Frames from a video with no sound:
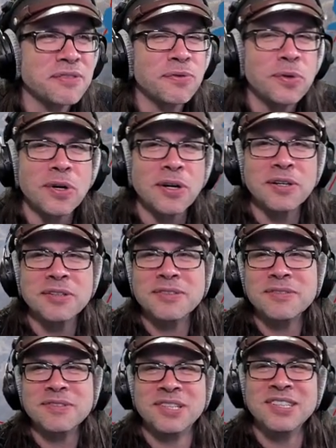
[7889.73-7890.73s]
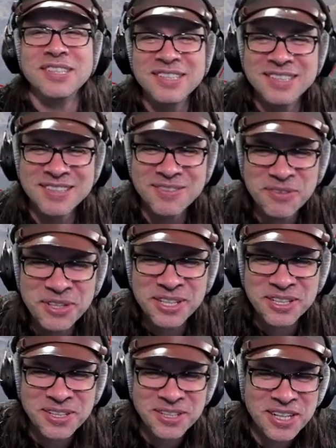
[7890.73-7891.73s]
for. When
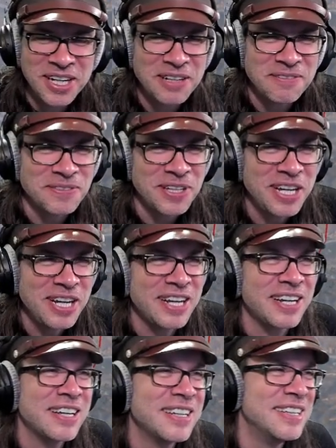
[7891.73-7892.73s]
you learn how to fly.